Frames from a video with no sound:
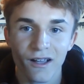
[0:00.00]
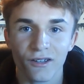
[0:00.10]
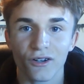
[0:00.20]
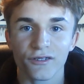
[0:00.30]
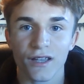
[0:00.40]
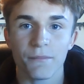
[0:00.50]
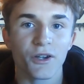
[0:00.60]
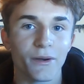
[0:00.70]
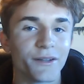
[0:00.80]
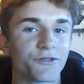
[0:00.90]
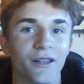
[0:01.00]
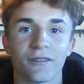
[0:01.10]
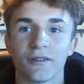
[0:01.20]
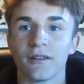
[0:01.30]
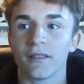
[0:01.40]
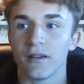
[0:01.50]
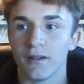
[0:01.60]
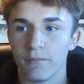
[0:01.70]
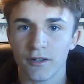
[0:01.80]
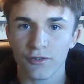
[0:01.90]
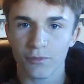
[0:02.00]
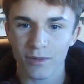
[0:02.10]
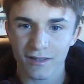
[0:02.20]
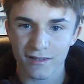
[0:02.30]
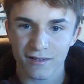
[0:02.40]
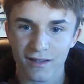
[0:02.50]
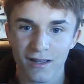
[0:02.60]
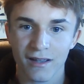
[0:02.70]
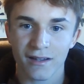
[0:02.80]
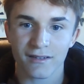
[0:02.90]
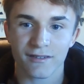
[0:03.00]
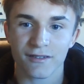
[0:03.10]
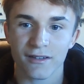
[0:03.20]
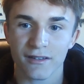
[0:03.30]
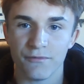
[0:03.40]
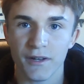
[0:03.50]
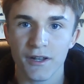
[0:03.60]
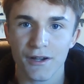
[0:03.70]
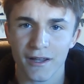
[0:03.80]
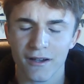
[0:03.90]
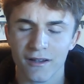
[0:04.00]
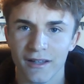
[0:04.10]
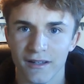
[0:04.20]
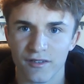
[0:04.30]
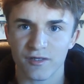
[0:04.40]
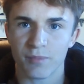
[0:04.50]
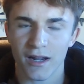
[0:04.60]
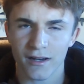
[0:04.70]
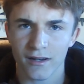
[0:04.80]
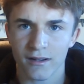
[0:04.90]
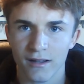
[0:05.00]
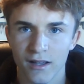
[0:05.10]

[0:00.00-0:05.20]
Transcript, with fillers: A long time ago, I tried learning the middle splits because I saw this video and I got like inspired.